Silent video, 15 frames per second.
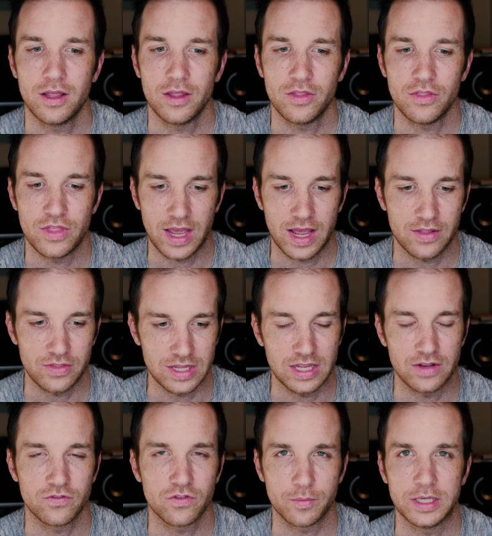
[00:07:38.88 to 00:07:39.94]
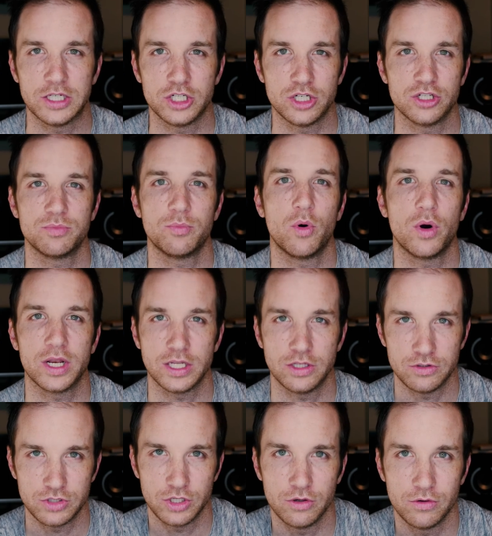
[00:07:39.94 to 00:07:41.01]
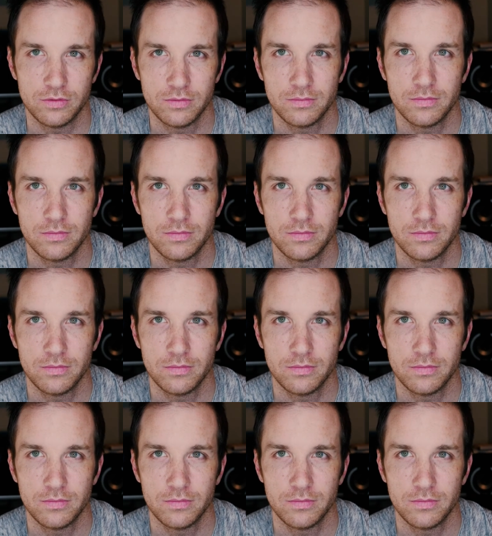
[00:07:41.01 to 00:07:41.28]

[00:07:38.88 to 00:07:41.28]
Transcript: that the information is pointing you to,